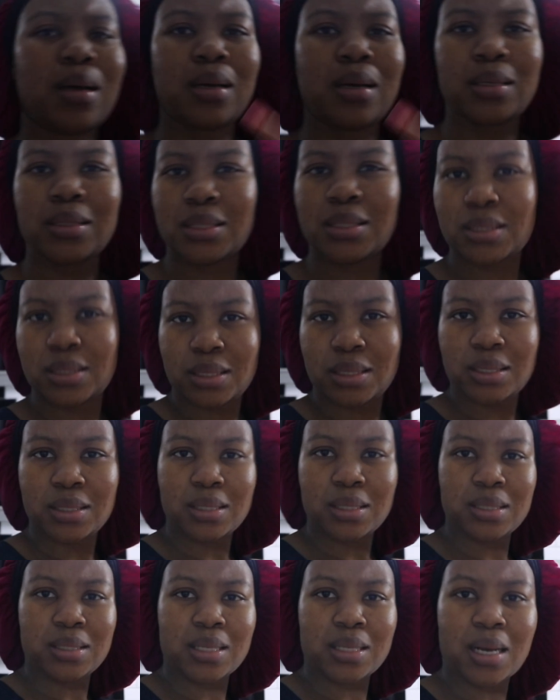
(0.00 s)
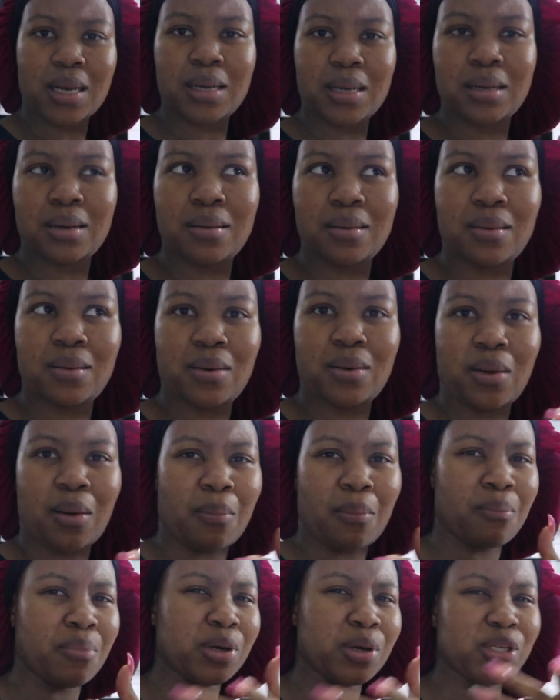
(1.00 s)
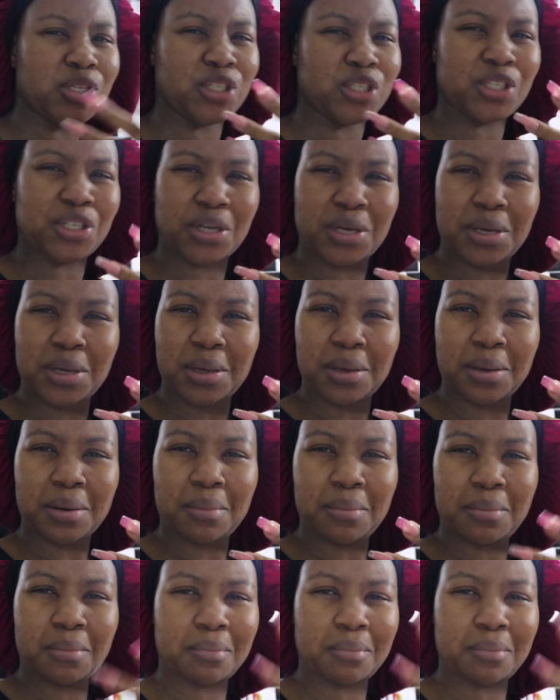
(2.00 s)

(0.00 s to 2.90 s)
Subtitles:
a Caesar salad, but chicken.